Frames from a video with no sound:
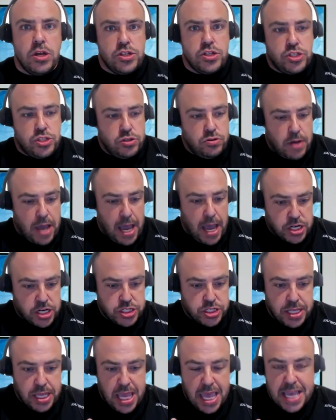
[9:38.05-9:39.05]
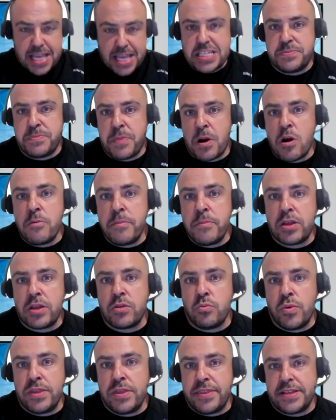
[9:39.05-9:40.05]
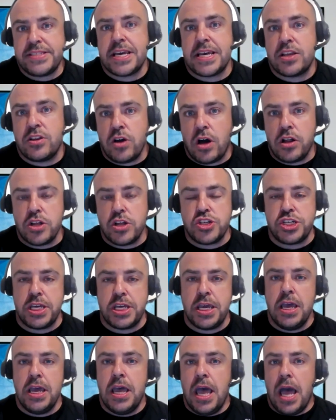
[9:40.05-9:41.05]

to actually experiment with the technology.